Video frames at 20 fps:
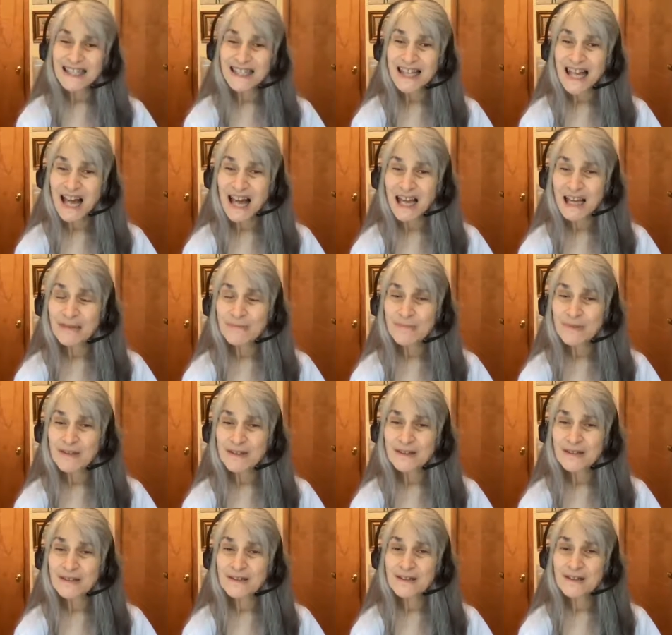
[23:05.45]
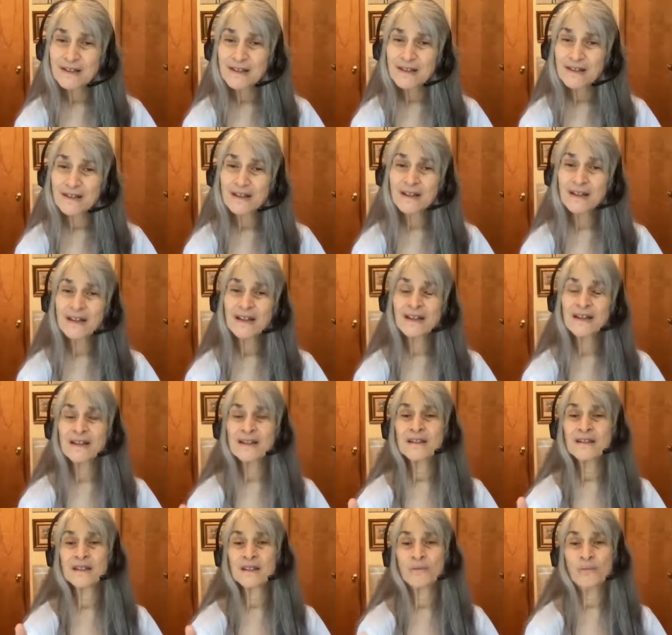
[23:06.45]
of times
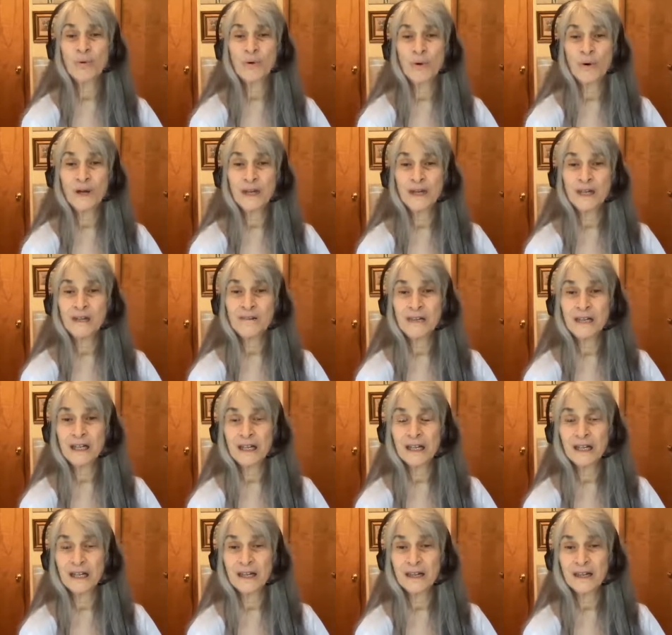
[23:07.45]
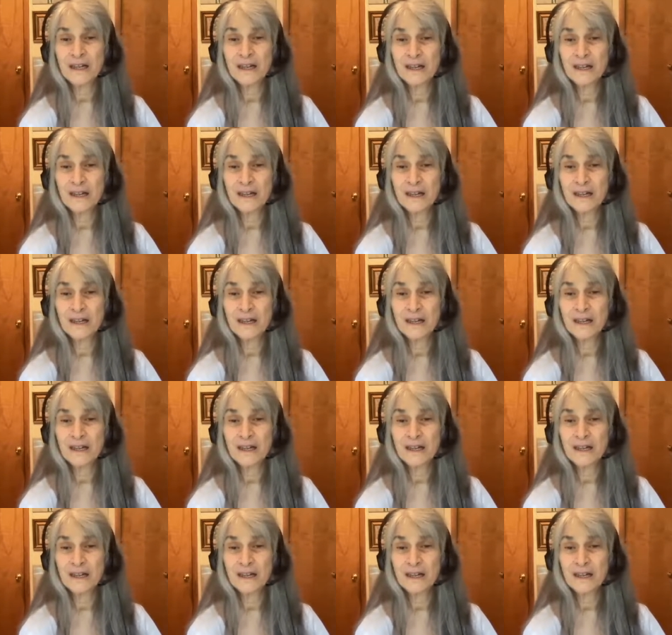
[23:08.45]
the support you need